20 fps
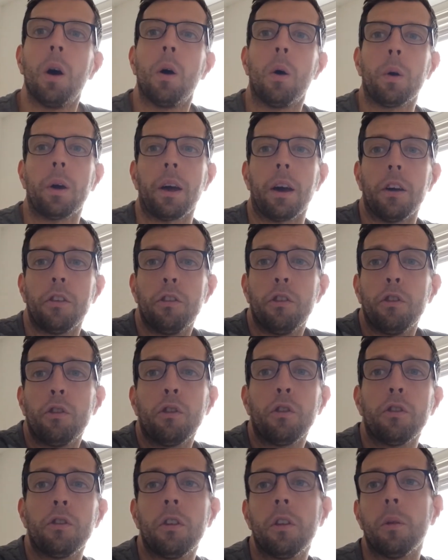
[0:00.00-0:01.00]
Okay, as
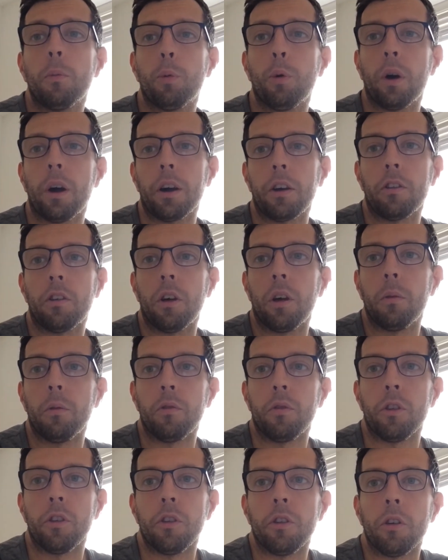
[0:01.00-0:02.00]
discussed in the Poetic Terms
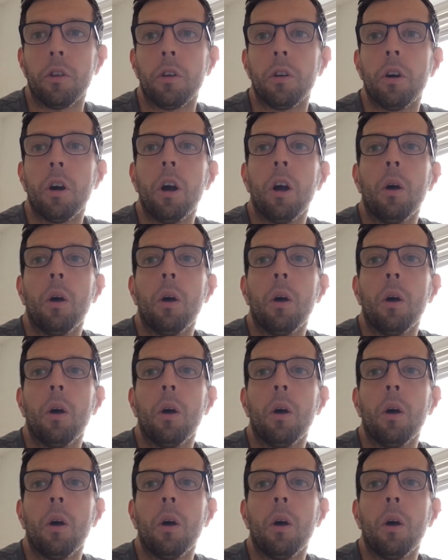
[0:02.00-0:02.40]
video,